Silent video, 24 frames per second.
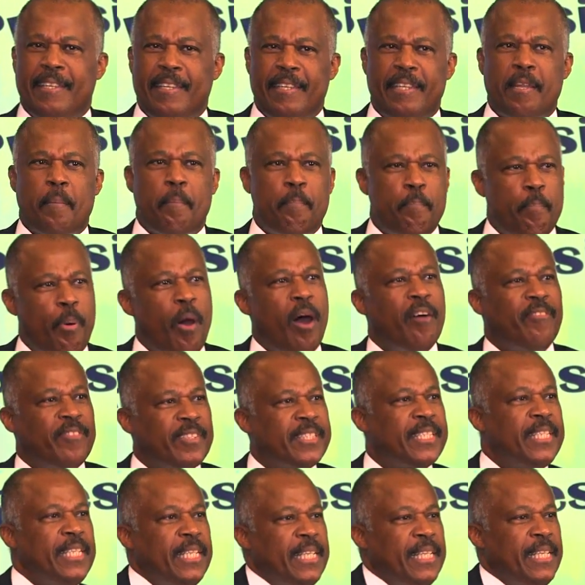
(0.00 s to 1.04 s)
the
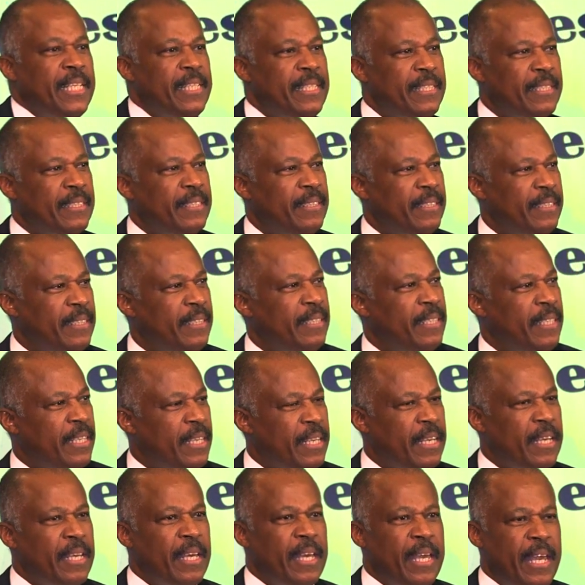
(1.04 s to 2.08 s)
poverty
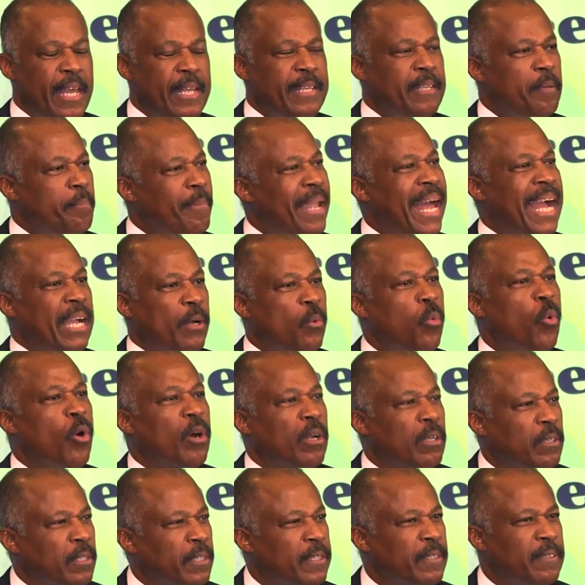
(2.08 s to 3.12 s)
in the black
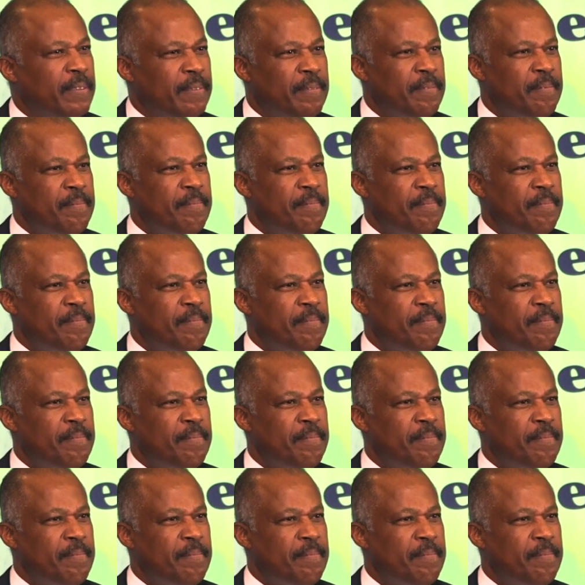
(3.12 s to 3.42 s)
world,